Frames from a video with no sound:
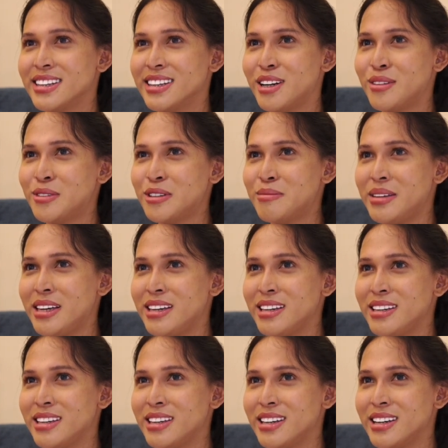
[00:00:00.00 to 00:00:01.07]
that would
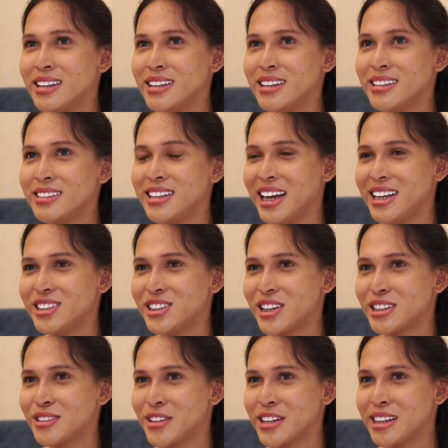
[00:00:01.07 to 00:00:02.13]
be
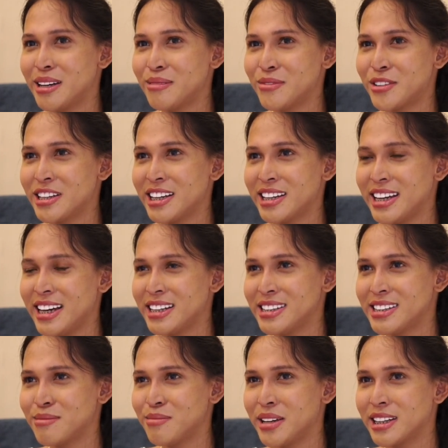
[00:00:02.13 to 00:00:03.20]
dangerous for them, for the
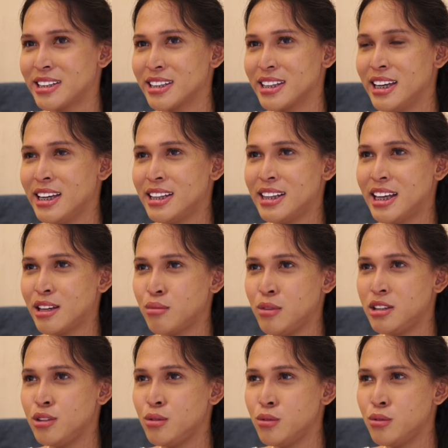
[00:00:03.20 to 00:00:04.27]
kids. But like
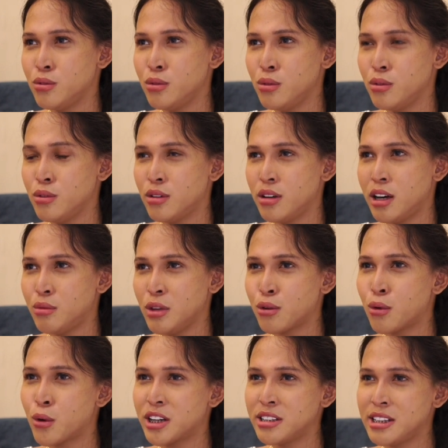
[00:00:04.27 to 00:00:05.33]
we
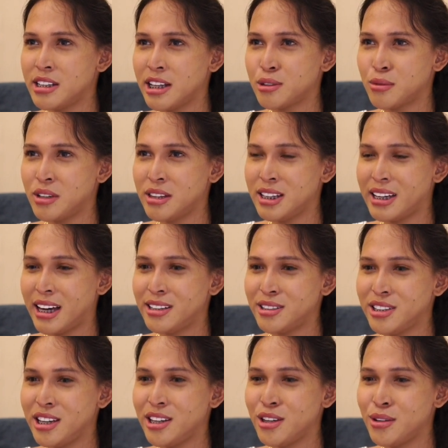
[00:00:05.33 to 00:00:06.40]
coordinate with the
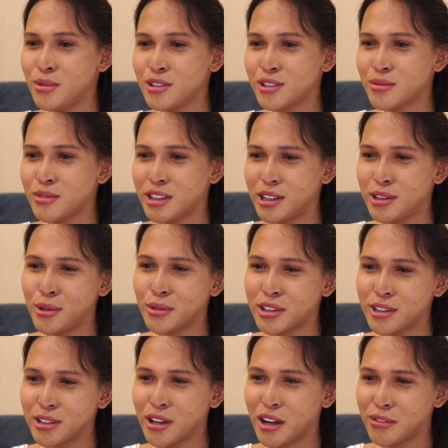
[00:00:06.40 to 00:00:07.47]
LGUs, the
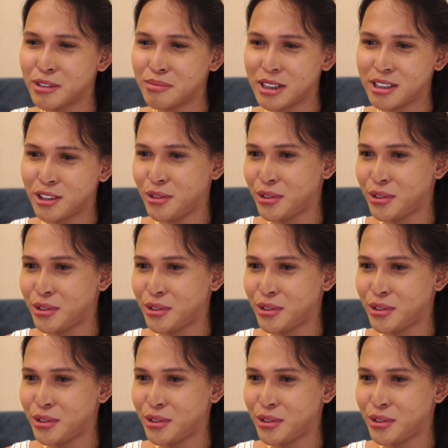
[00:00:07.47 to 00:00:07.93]
local government